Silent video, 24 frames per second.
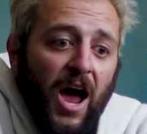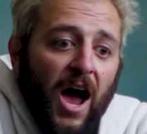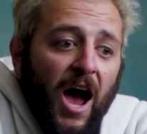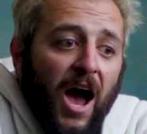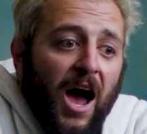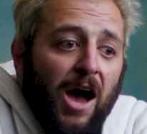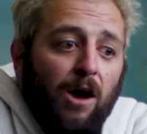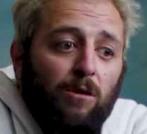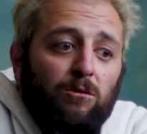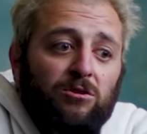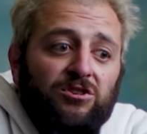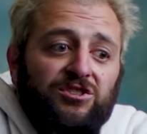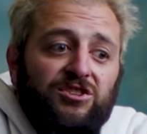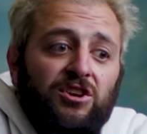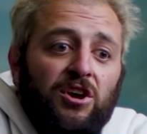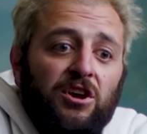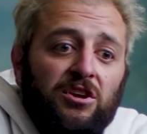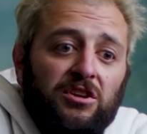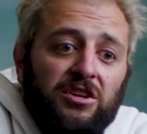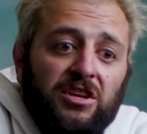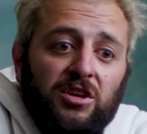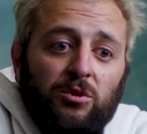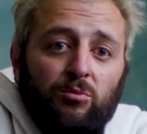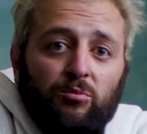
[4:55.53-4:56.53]
I was
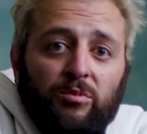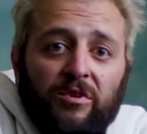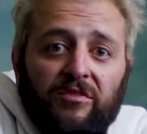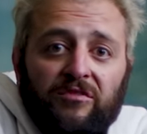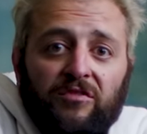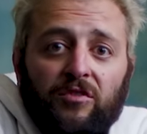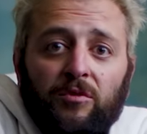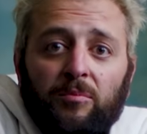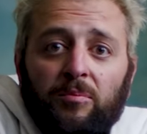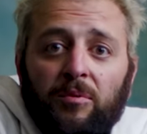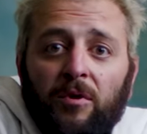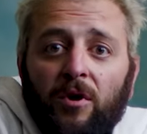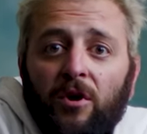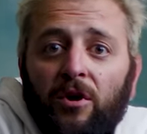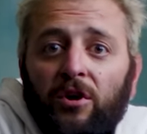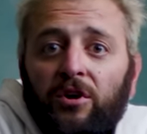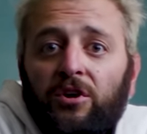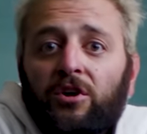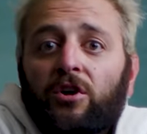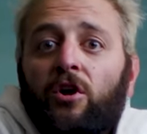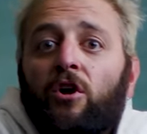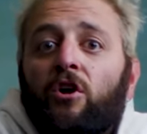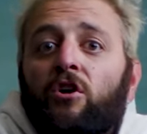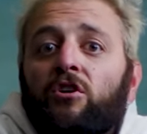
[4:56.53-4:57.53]
on the River
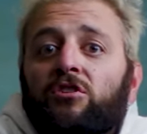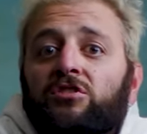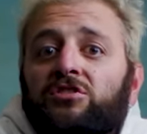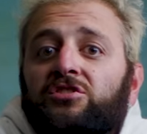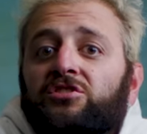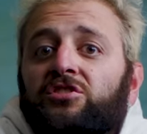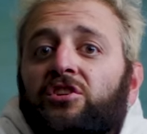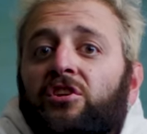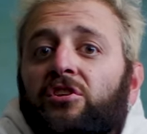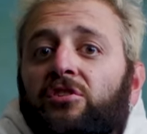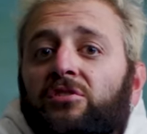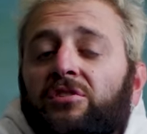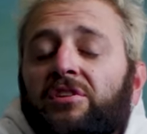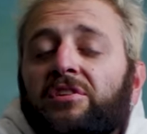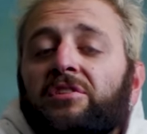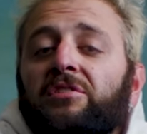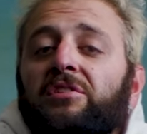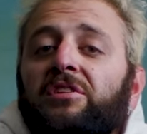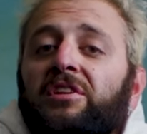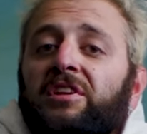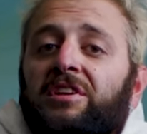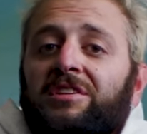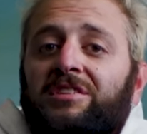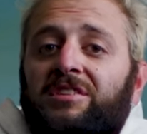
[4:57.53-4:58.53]
Park All Star
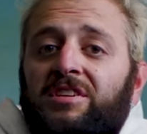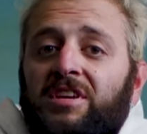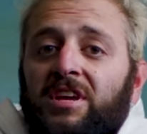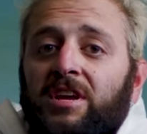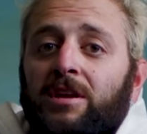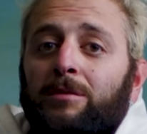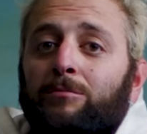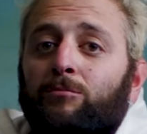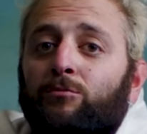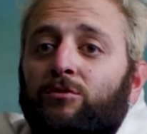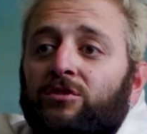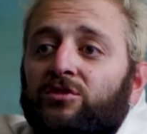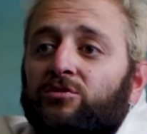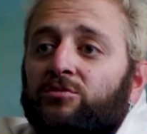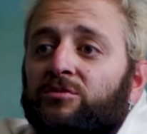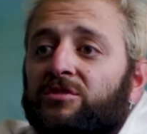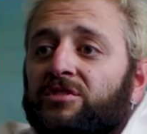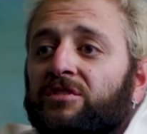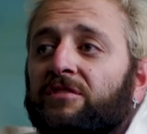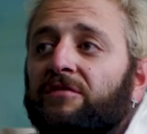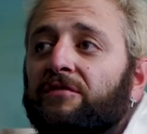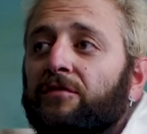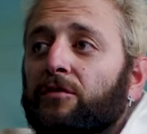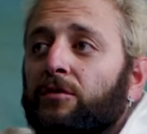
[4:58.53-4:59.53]
Little League team, which was
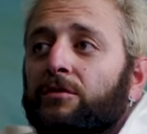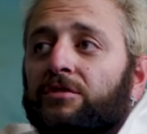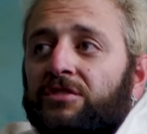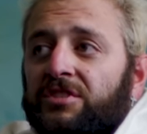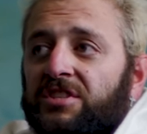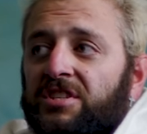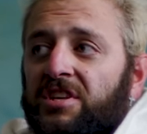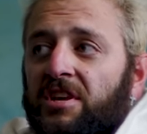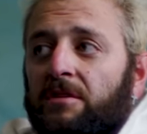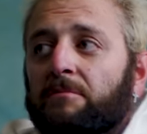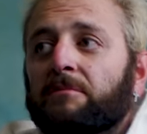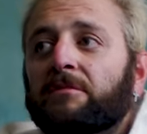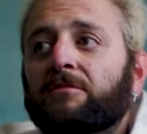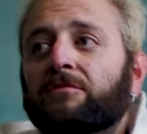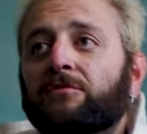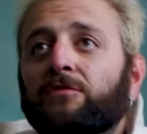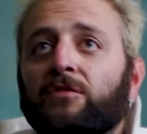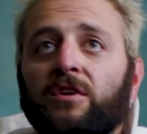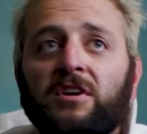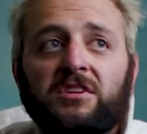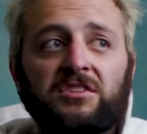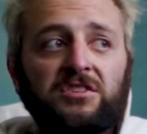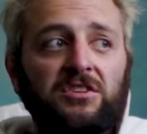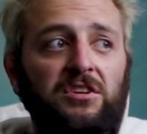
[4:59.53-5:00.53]
the first team in
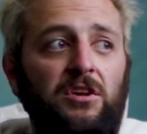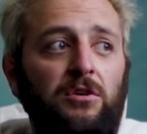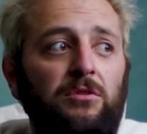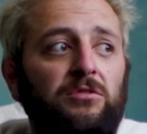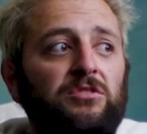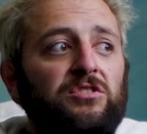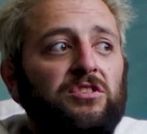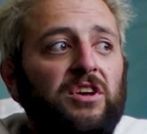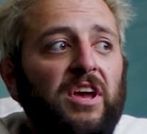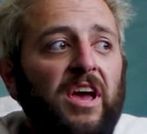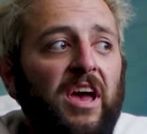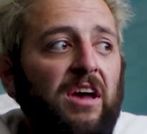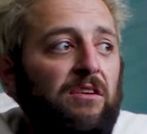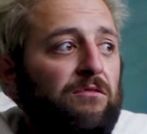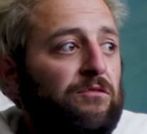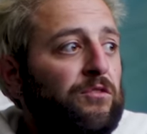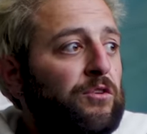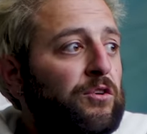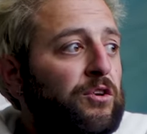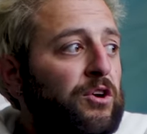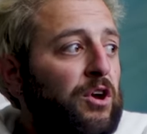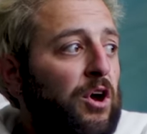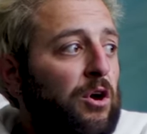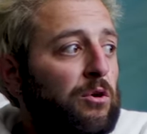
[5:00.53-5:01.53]
Fresno to
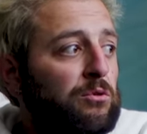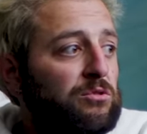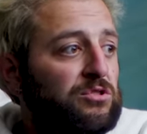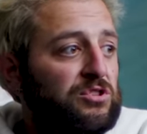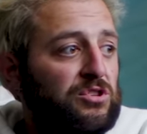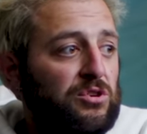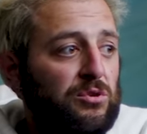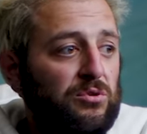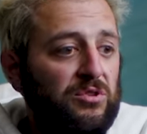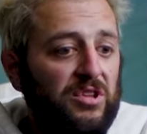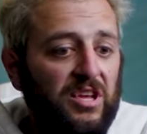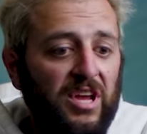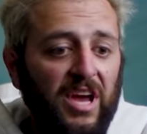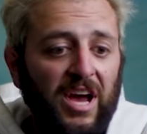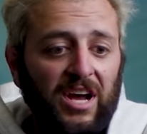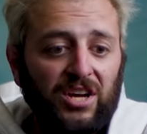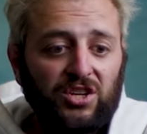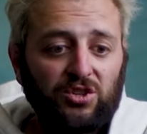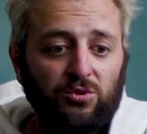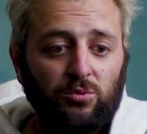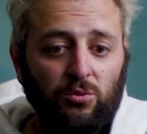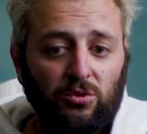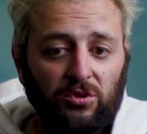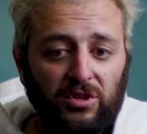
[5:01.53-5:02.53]
ever go to the
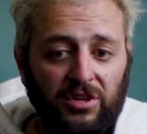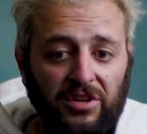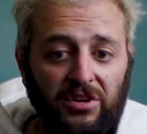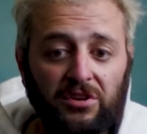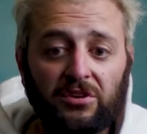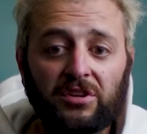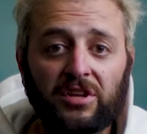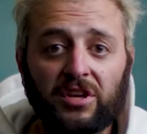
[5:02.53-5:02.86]
actual Little